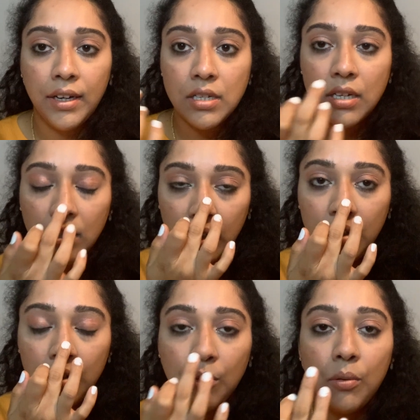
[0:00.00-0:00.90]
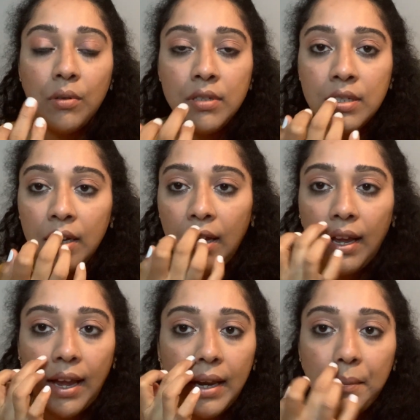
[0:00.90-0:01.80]
here, nose,
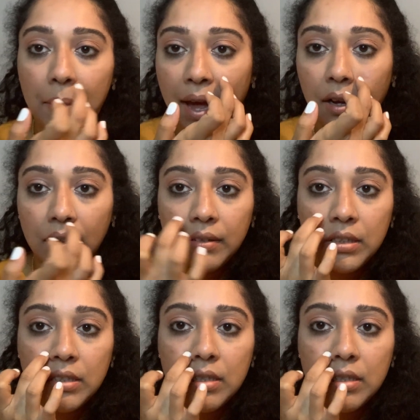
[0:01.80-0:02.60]
and back the